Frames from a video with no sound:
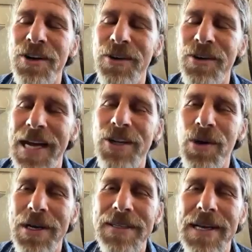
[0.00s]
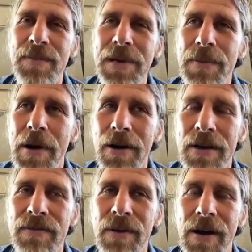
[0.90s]
And I do want to say a big part
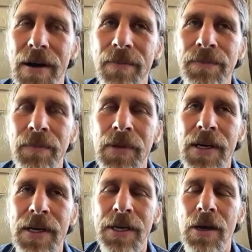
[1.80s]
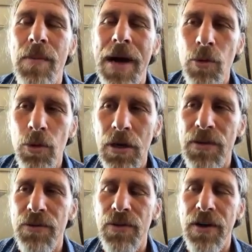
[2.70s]
of my
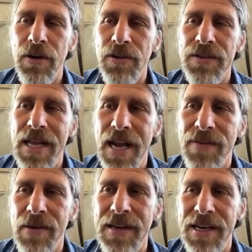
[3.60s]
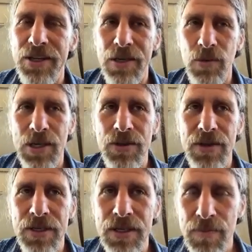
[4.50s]
work through the Earthstock Foundation, which
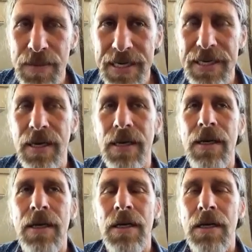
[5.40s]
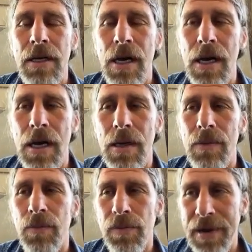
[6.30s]
this media
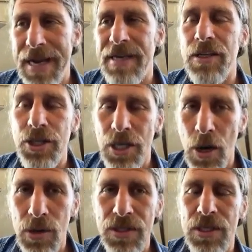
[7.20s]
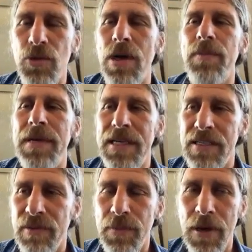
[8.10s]
brand and show is just one
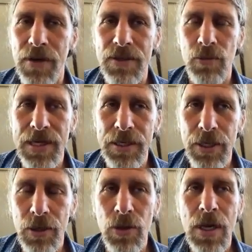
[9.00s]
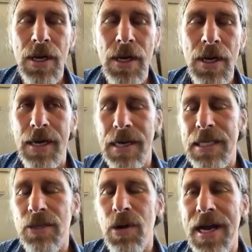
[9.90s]
piece of a puzzle we do. And
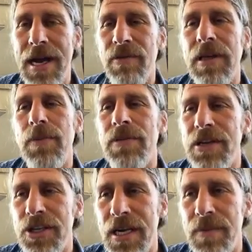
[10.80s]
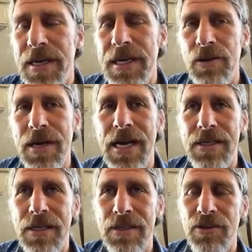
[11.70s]
that's why I really appreciated meeting you
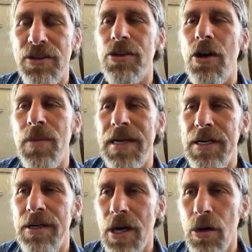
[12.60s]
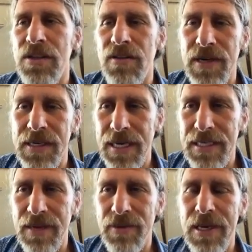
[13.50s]
guys, because there's so many nodes of
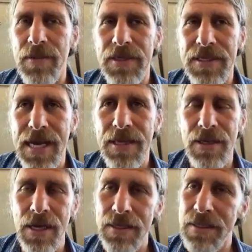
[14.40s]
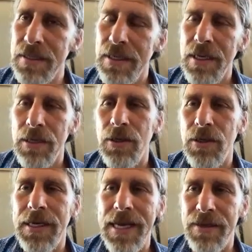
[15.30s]
connectivity besides us
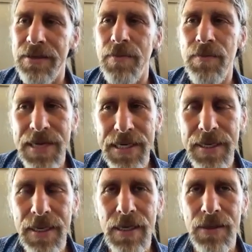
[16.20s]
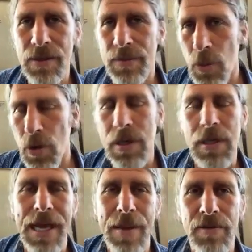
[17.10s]
looking at some media support
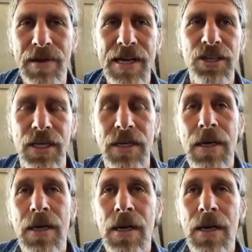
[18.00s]
collaboration